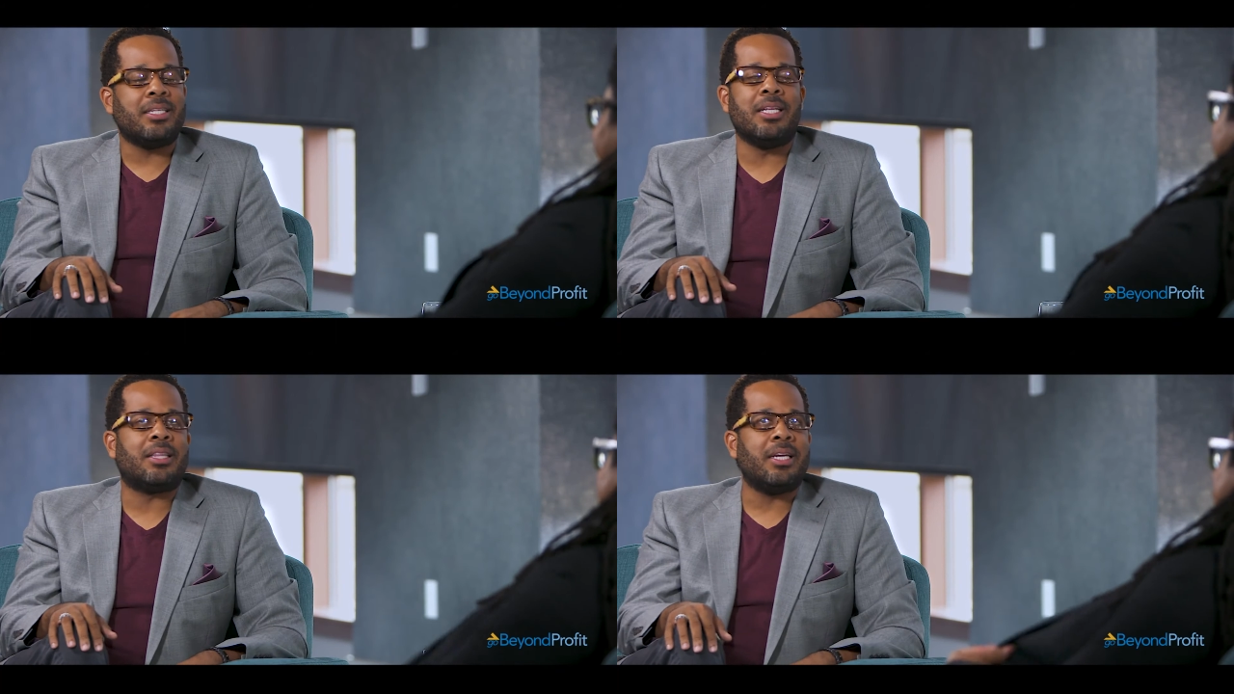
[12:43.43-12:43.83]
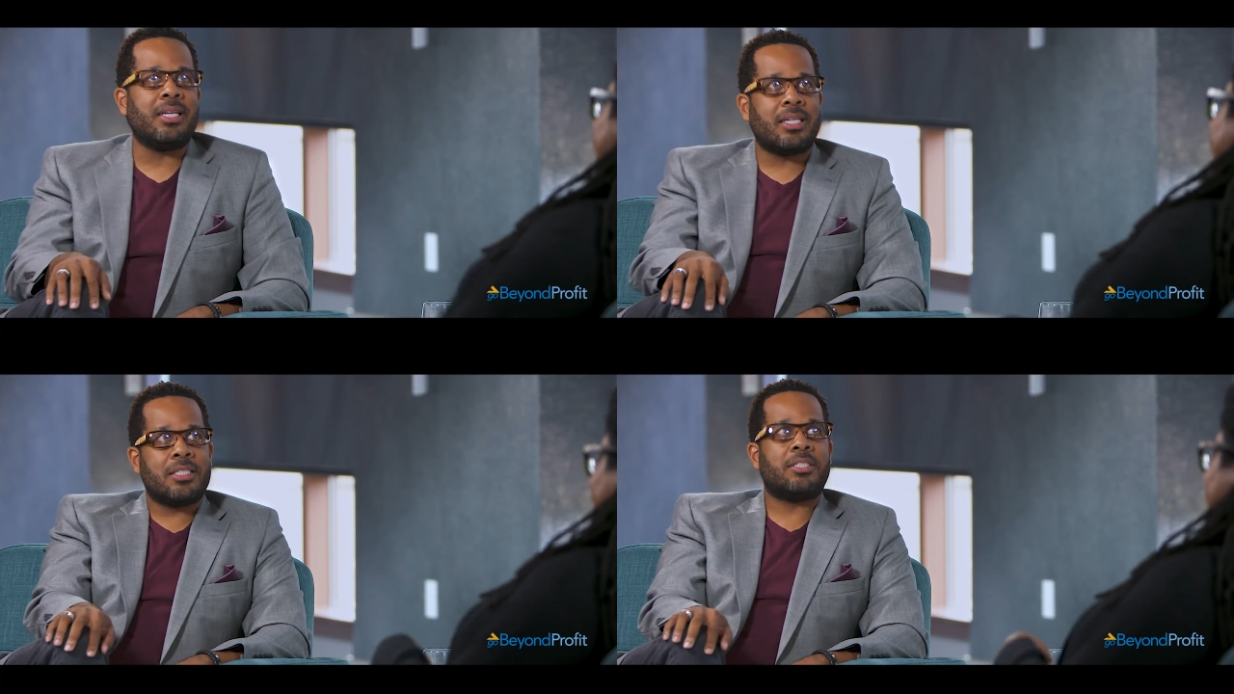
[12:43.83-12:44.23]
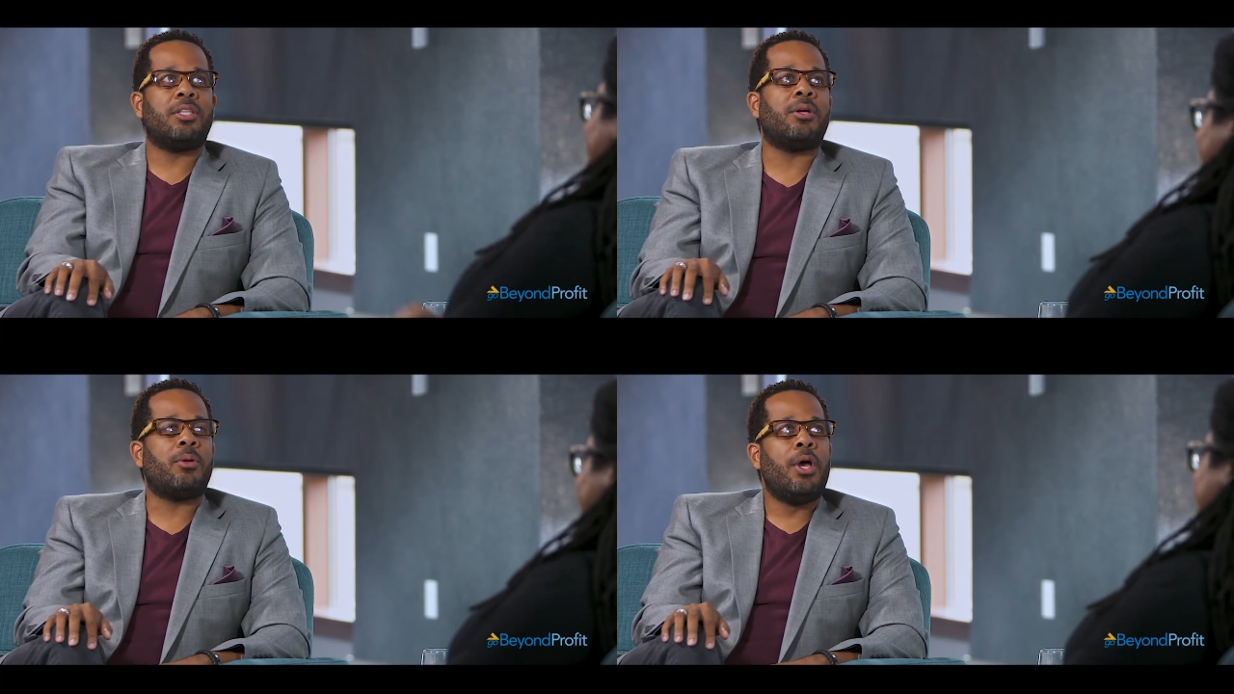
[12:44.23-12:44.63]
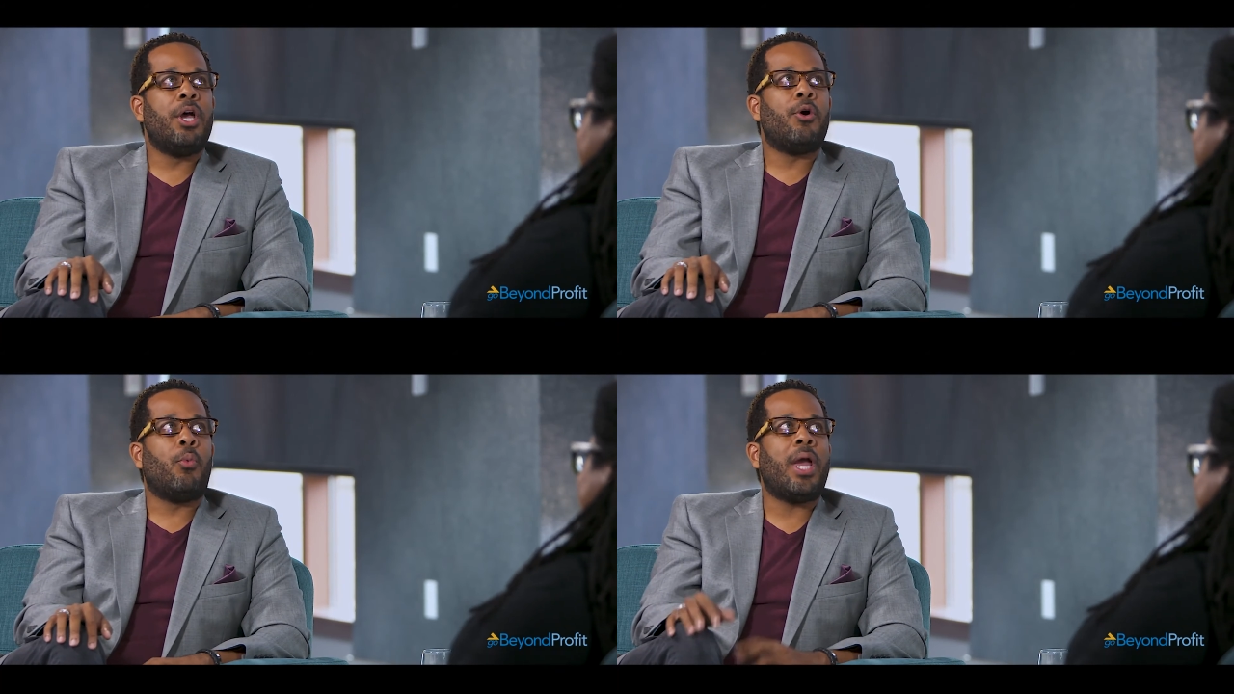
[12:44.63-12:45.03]
And the thing is that
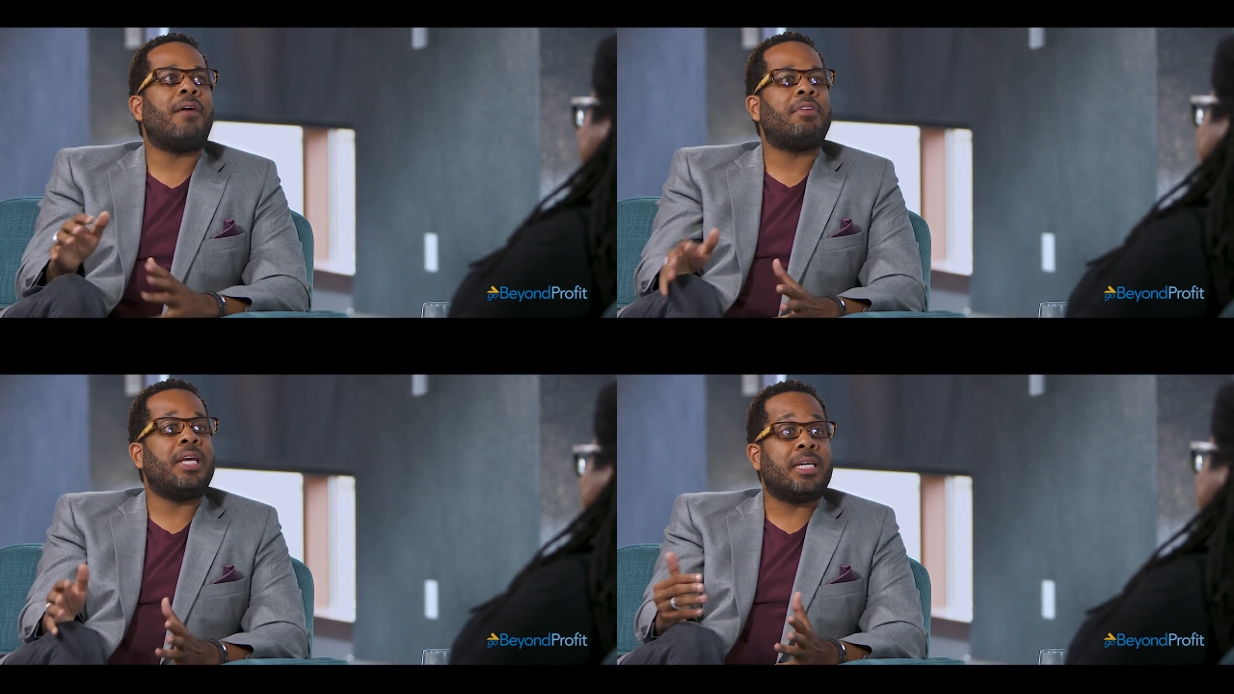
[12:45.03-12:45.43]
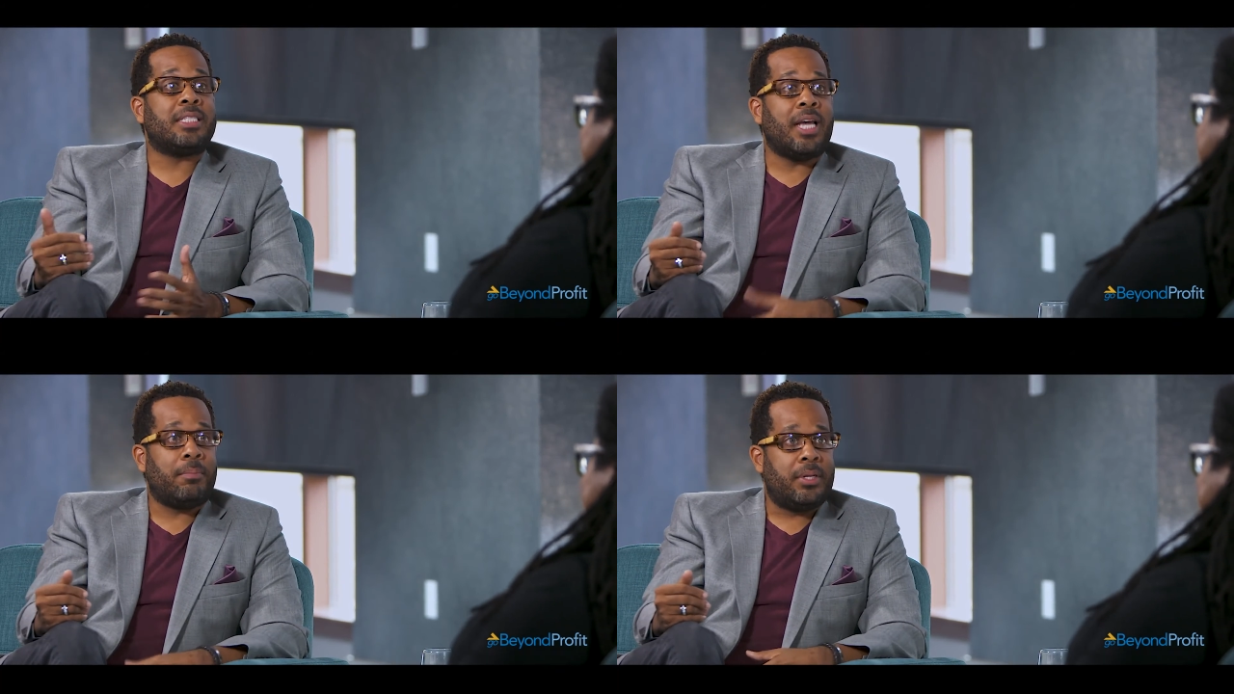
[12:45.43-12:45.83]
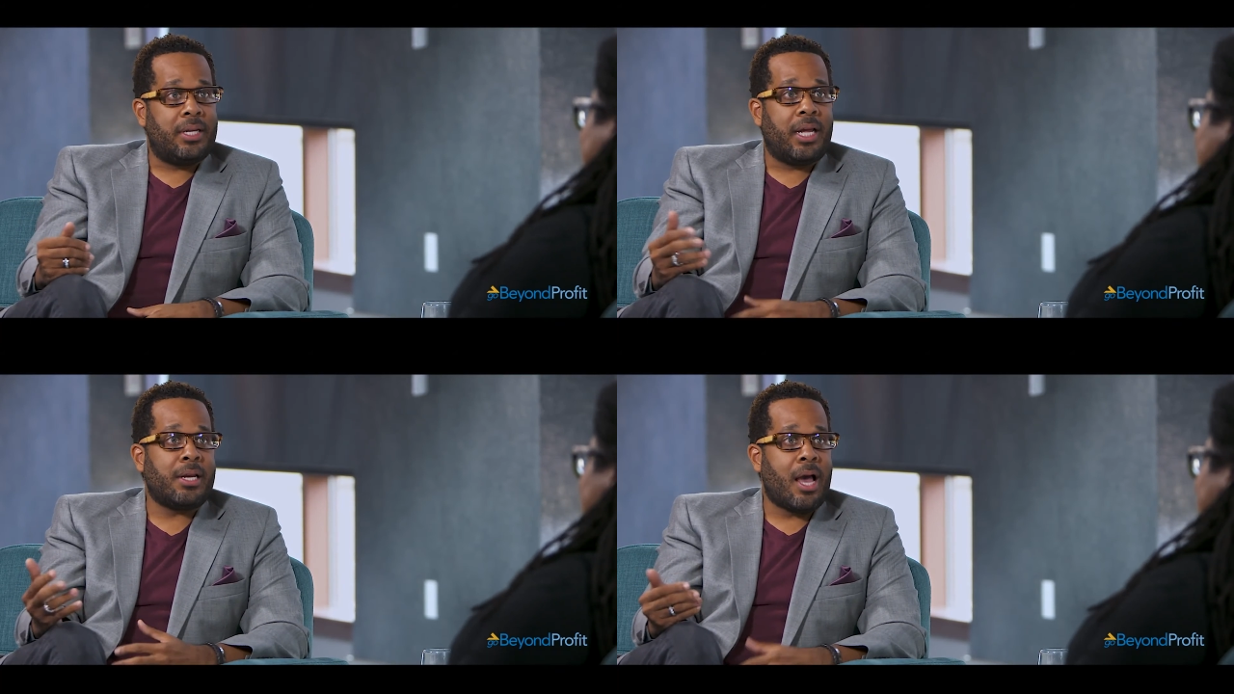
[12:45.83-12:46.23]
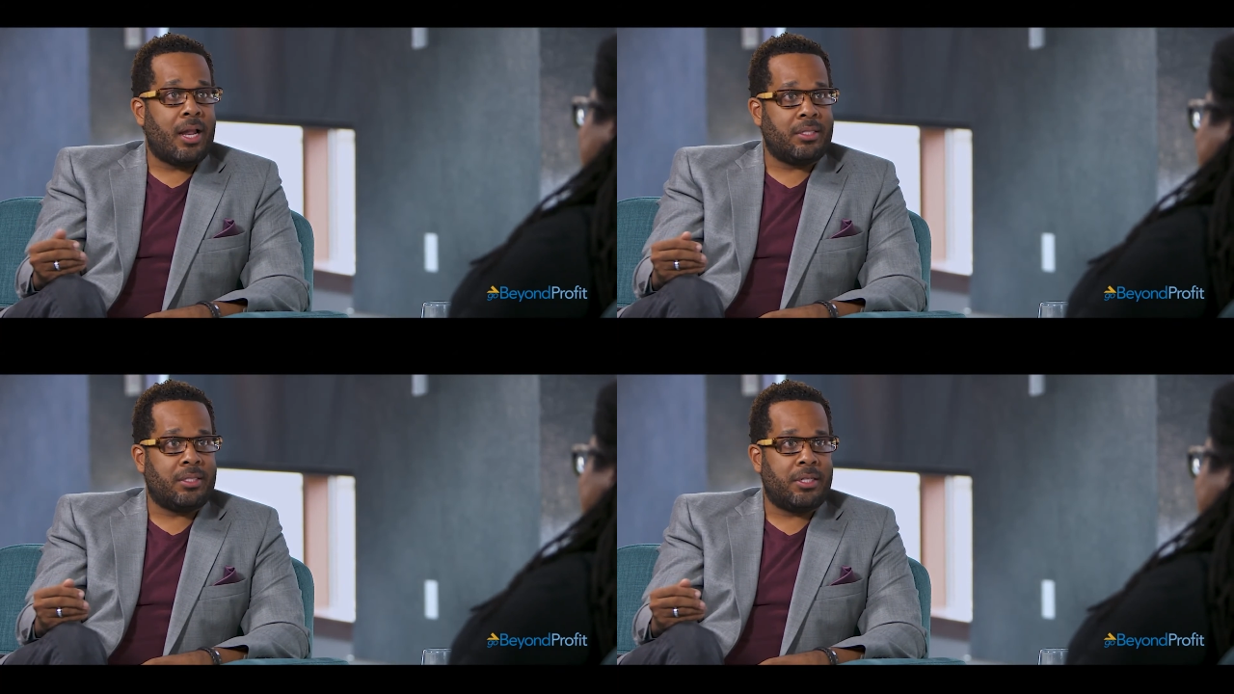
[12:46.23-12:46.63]
we have to accept it,
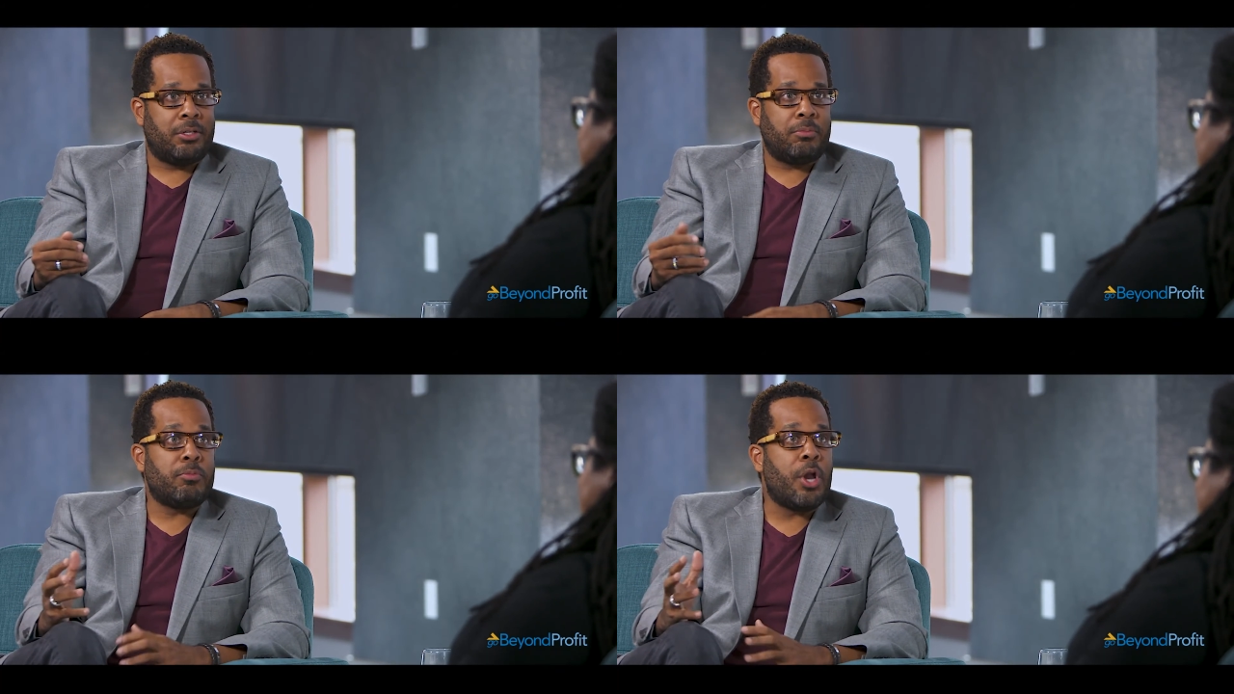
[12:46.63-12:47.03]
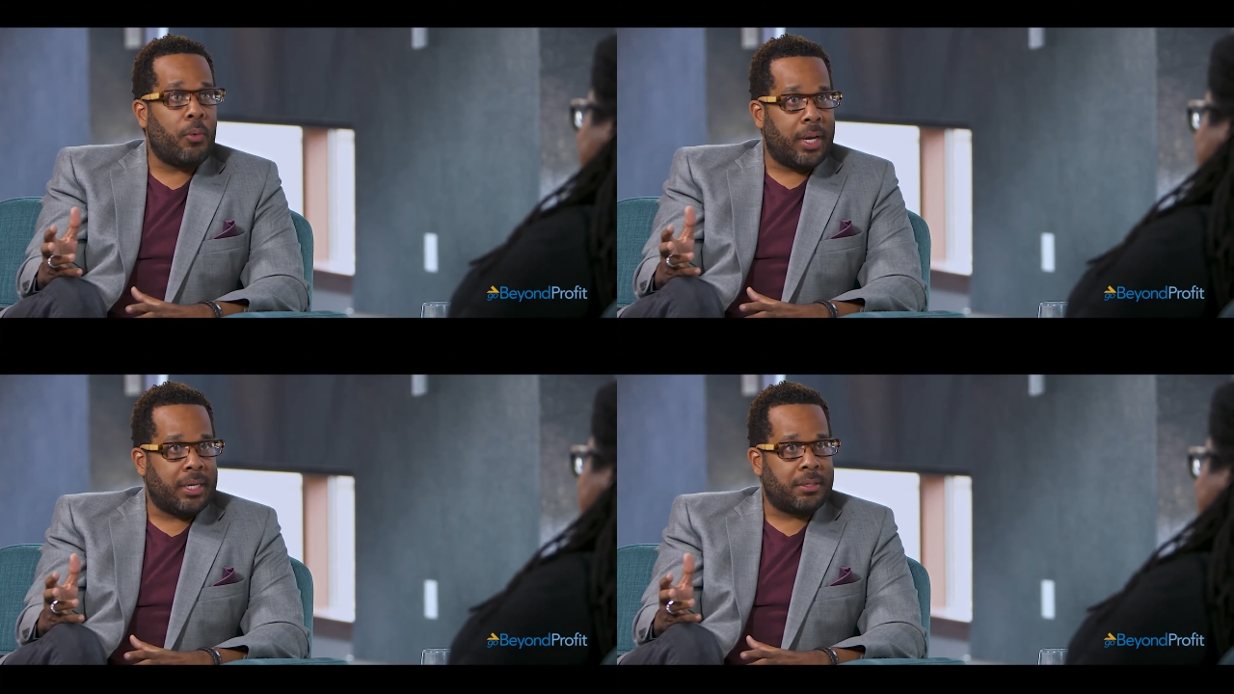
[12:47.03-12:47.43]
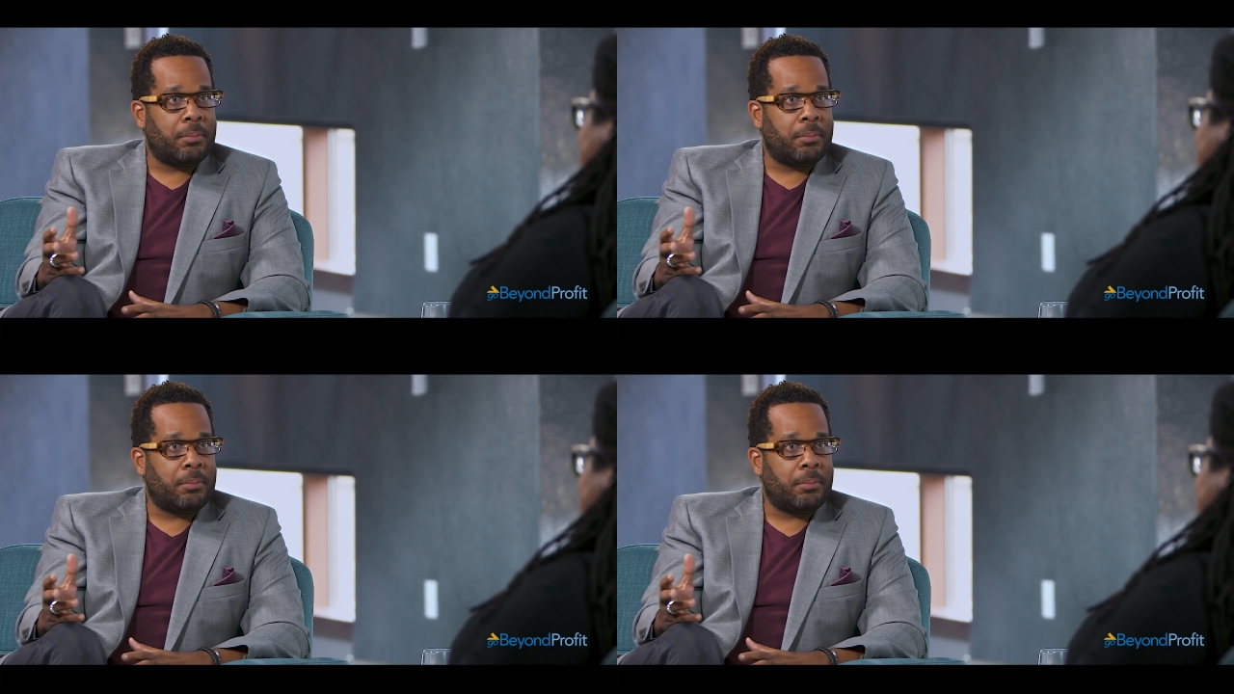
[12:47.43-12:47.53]
acknowledge it, know it.